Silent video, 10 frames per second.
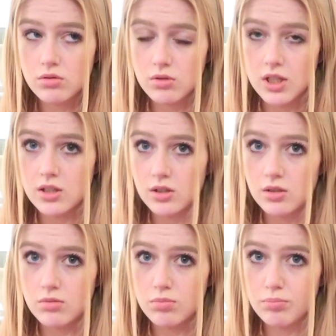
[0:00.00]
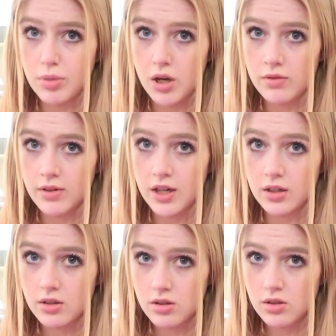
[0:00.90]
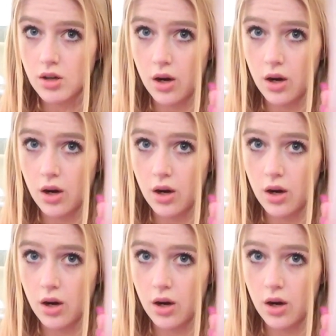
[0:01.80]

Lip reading: This is perfect.